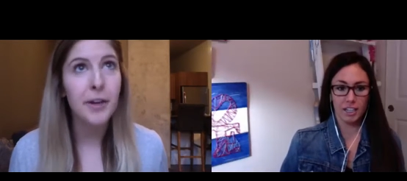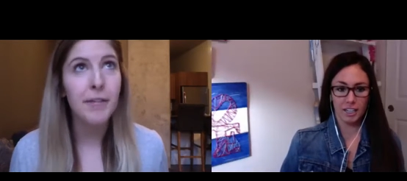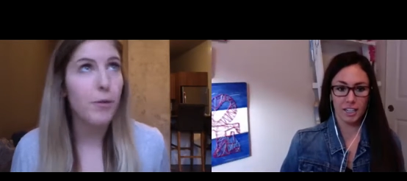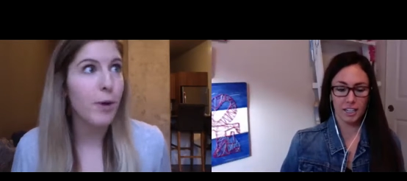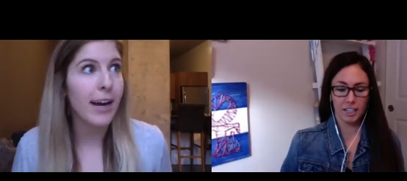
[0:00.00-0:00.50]

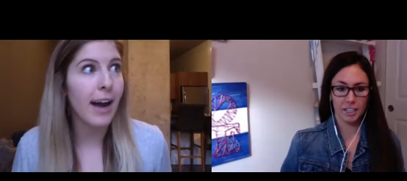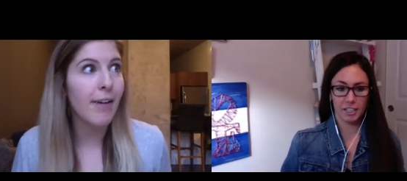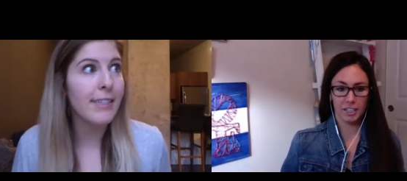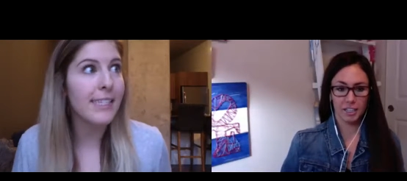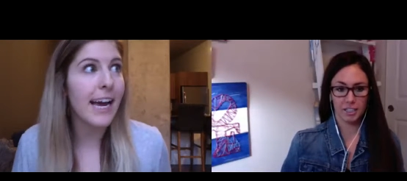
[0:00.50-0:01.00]
Speaker 1: ever work out
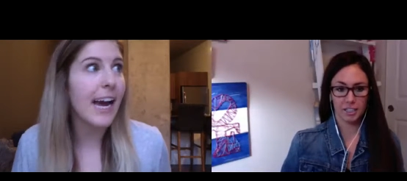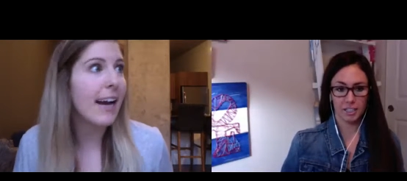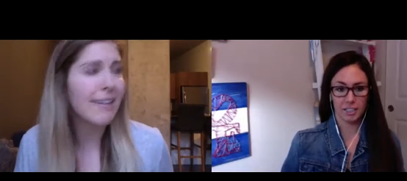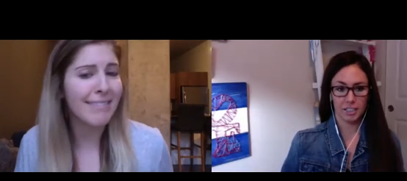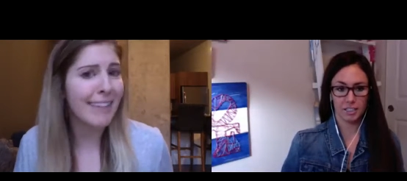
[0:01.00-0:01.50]
and say,
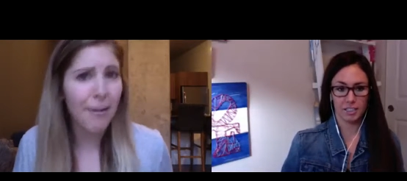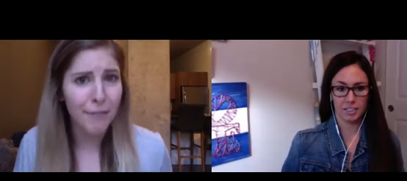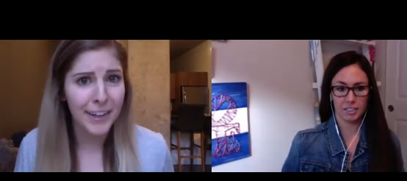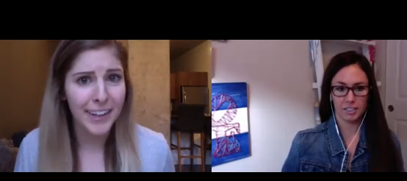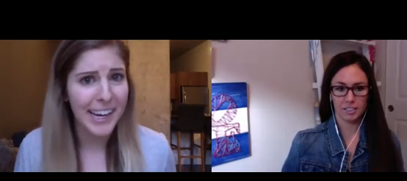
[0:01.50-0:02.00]
I don't
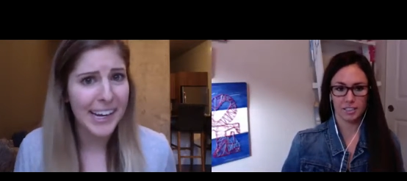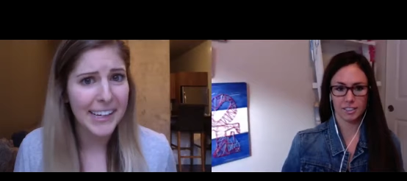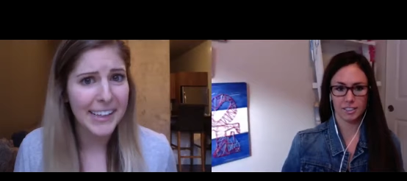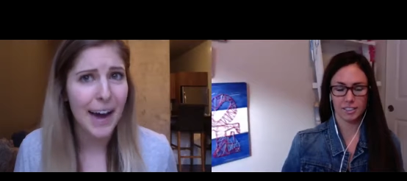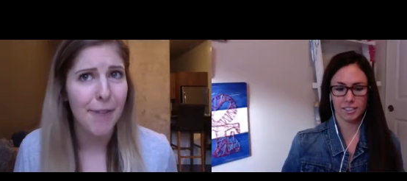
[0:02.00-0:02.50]
feel
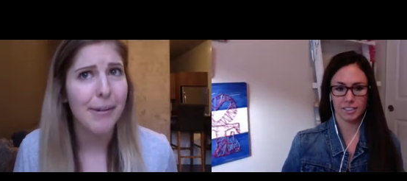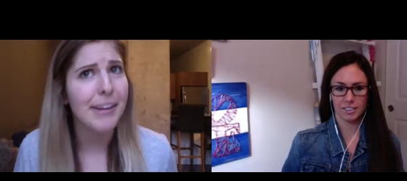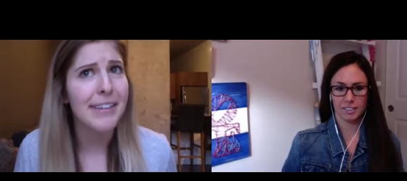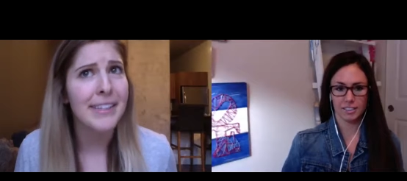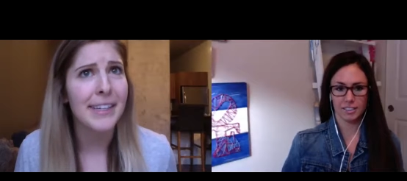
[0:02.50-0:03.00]
like that
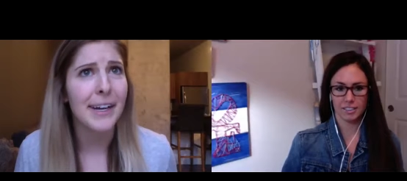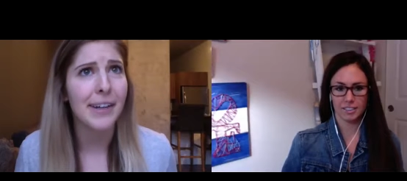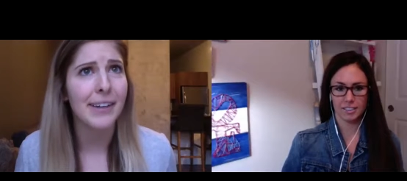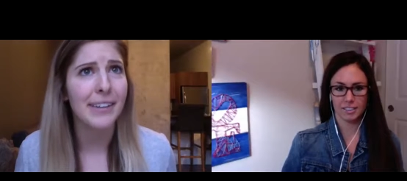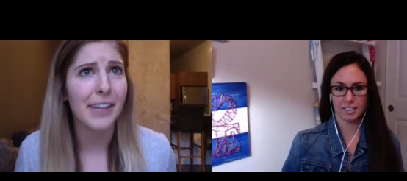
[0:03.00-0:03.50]
was
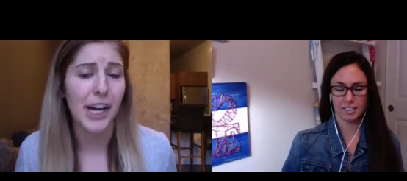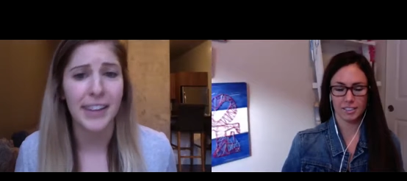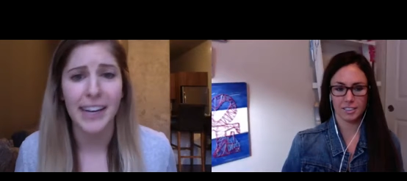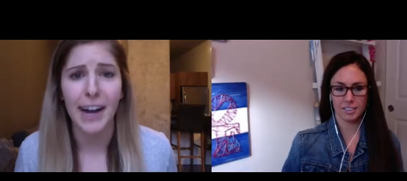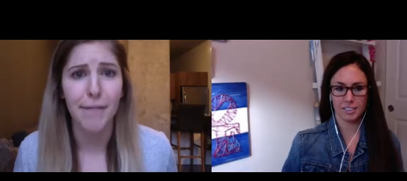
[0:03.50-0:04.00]
good.
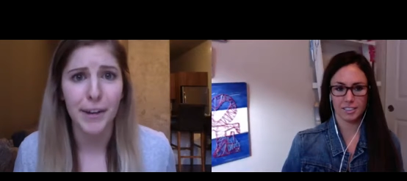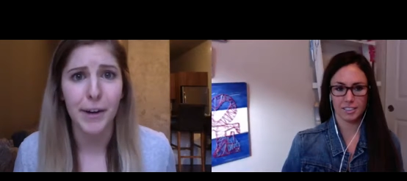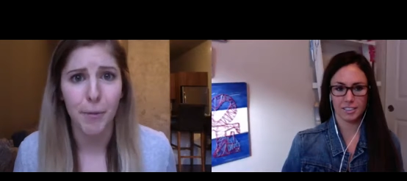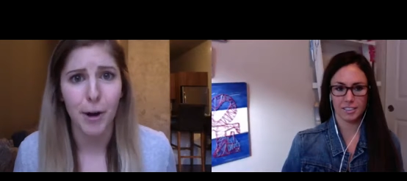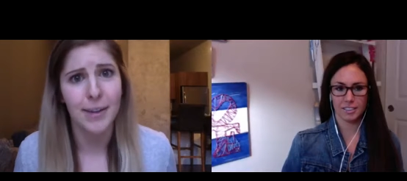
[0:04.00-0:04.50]
Like, I
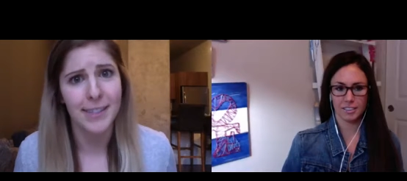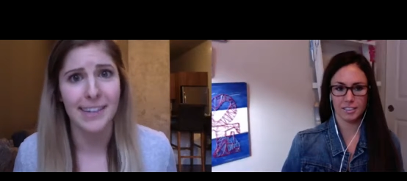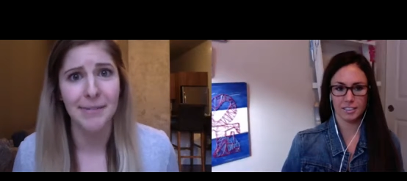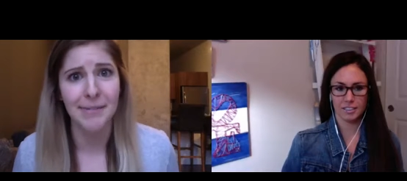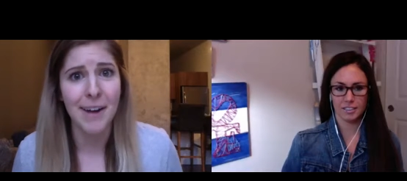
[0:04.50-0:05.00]
feel worse
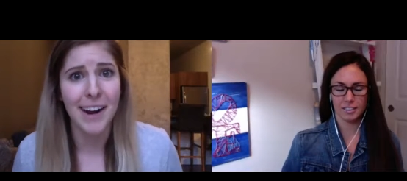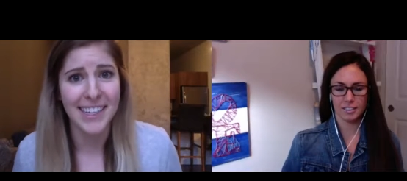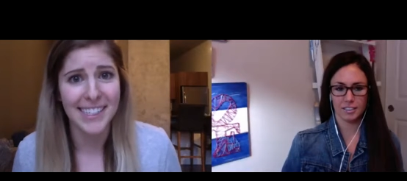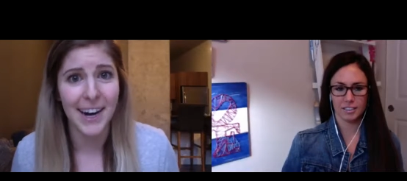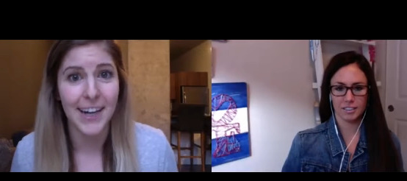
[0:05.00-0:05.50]
than when
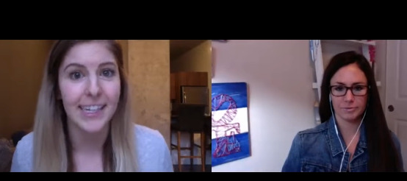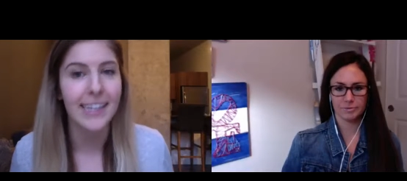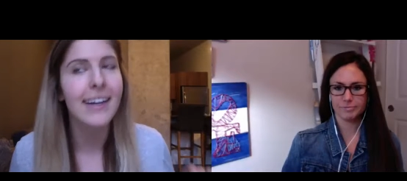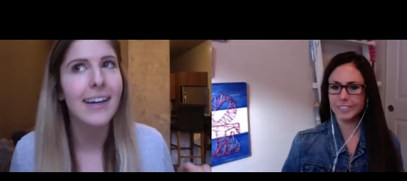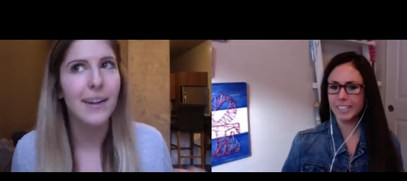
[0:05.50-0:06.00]
I
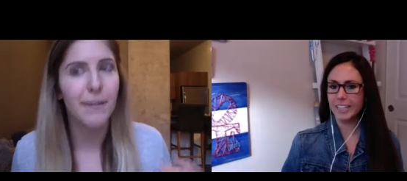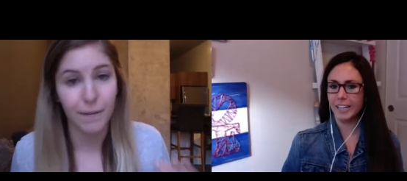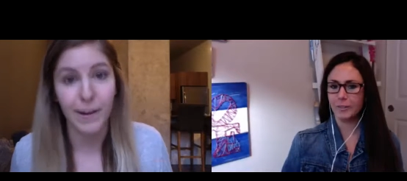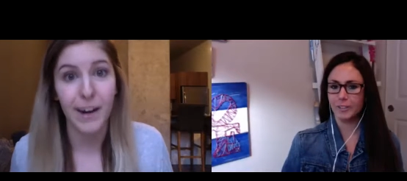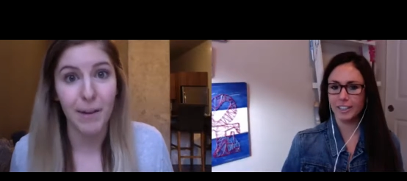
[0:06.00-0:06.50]
started.
Speaker 2: Yeah.
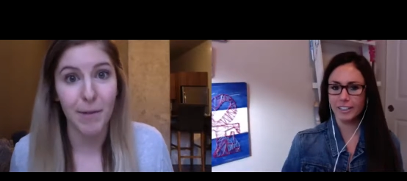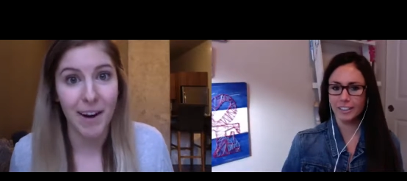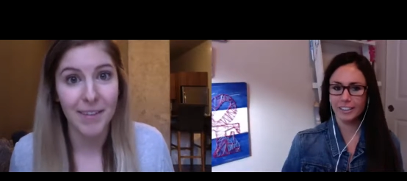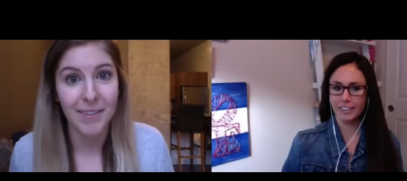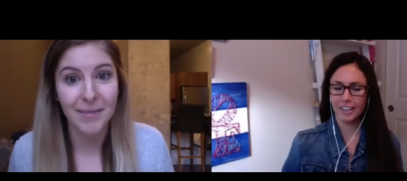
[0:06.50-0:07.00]
Very
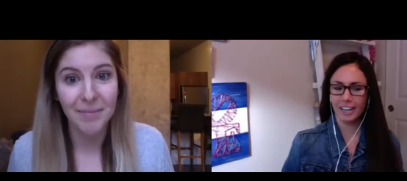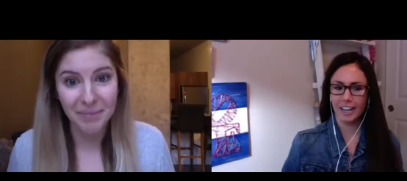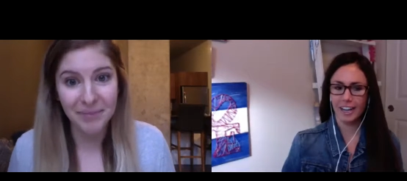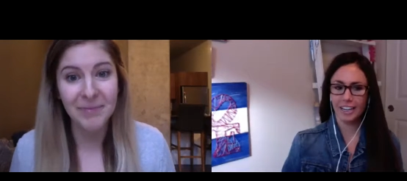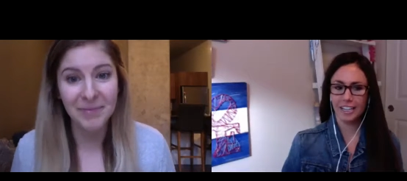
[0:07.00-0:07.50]
rare.
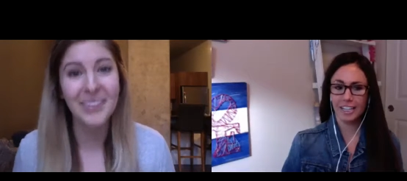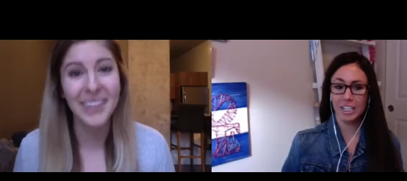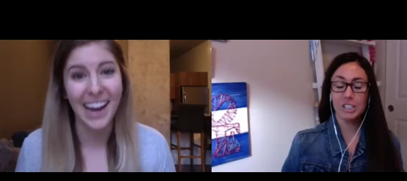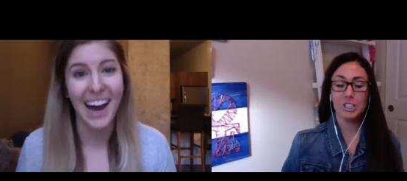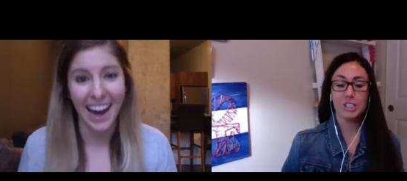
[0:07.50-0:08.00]

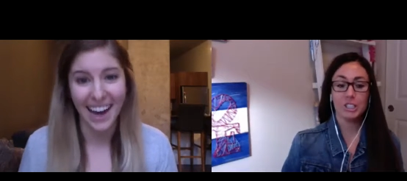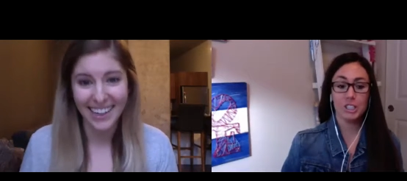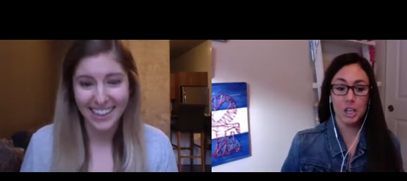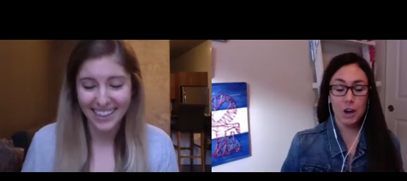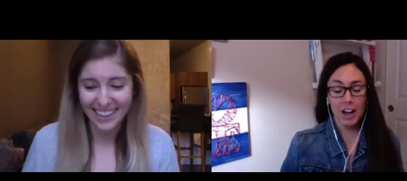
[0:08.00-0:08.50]
Yeah.
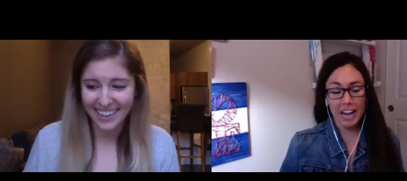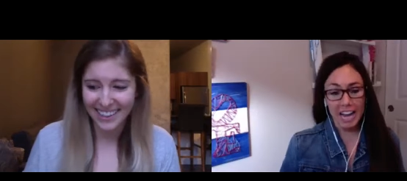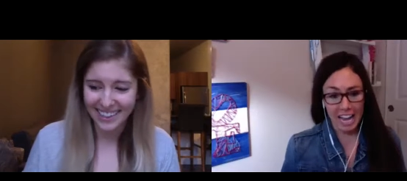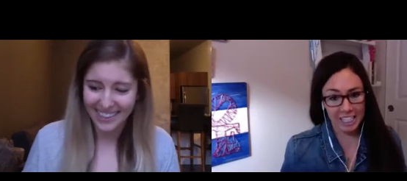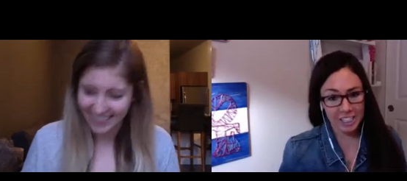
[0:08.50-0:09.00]
You know,
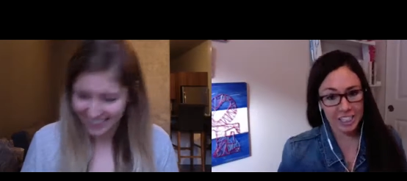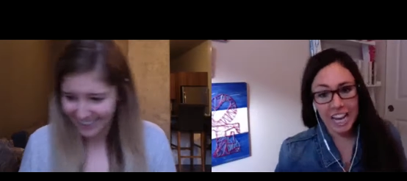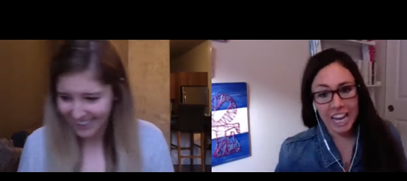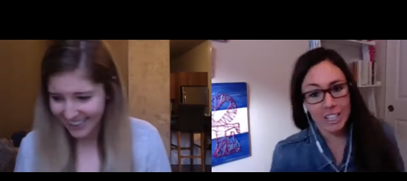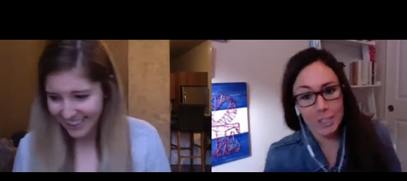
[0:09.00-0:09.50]
I
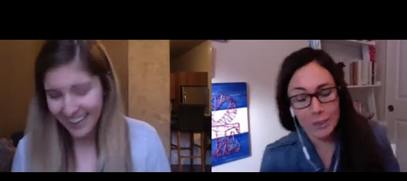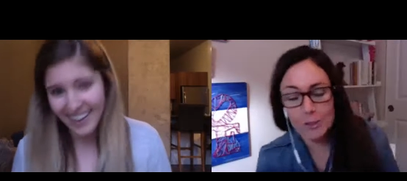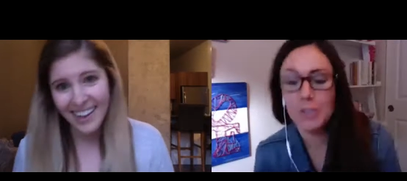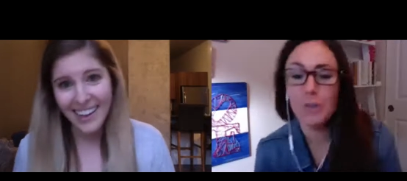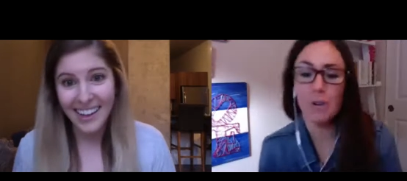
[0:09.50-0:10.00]
actually, I
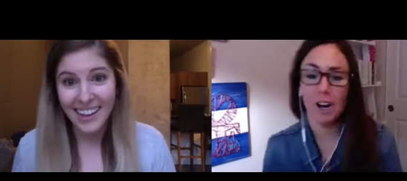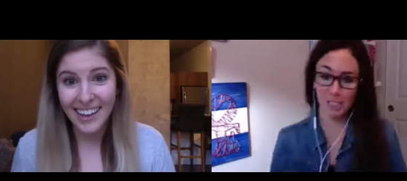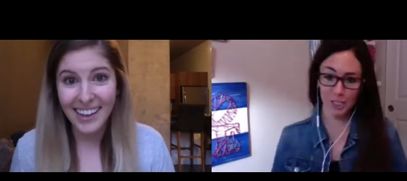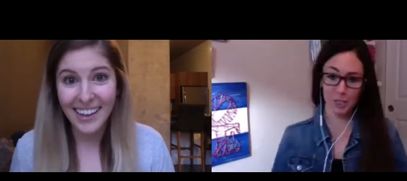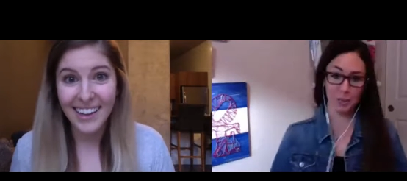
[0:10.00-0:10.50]
used to
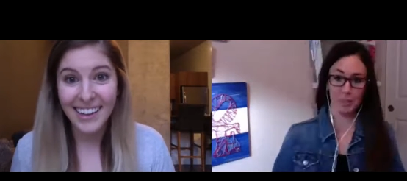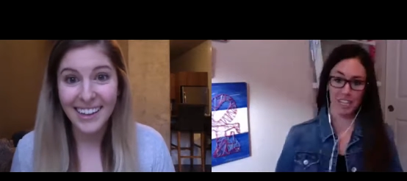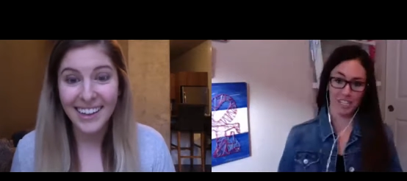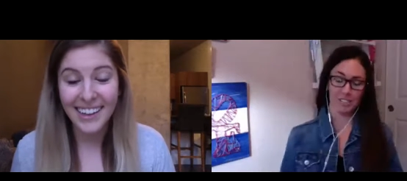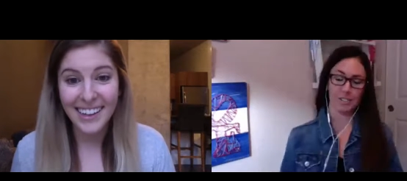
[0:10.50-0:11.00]
watch The
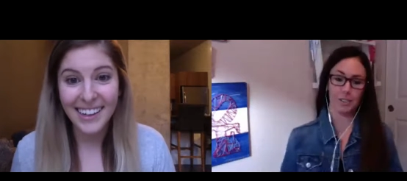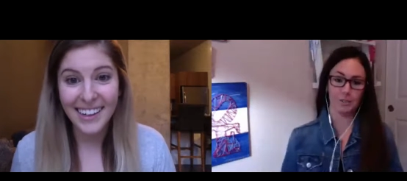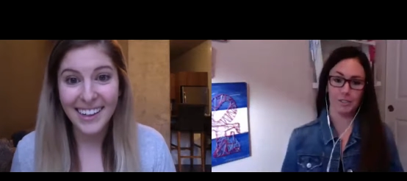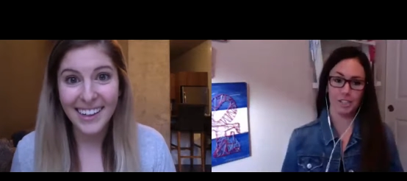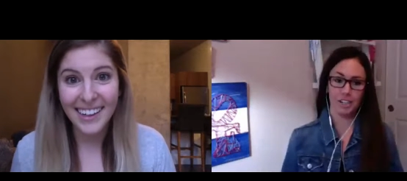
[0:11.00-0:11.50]
Biggest
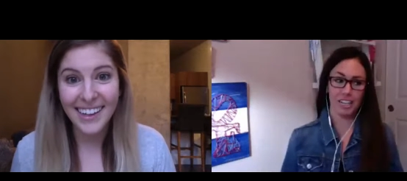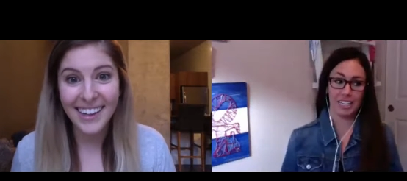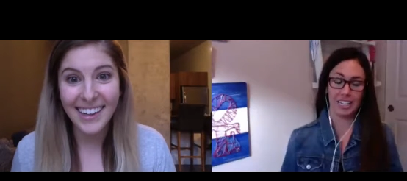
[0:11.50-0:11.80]
Loser and